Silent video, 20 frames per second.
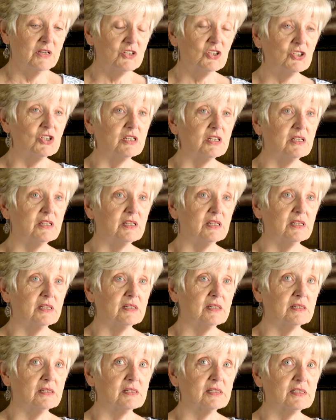She
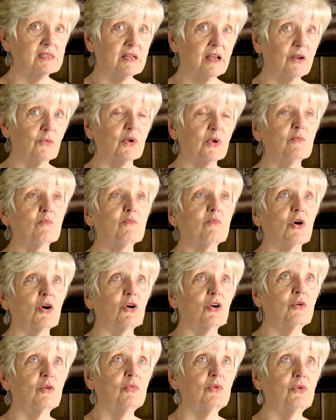is a
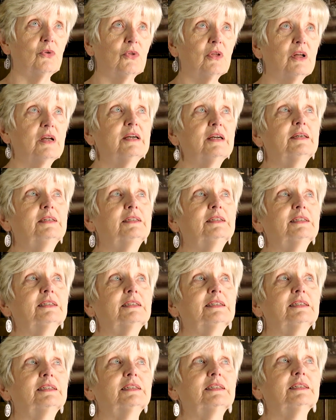remarkable,
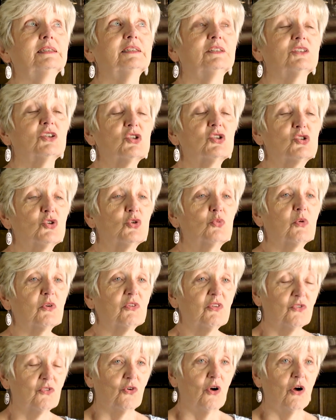super
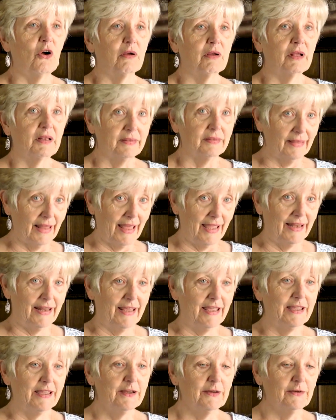strong
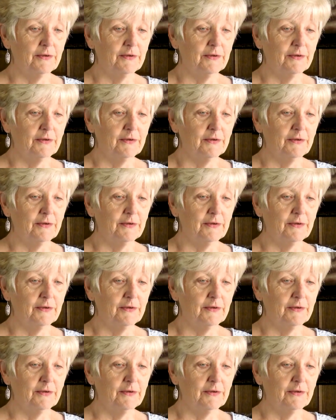lady.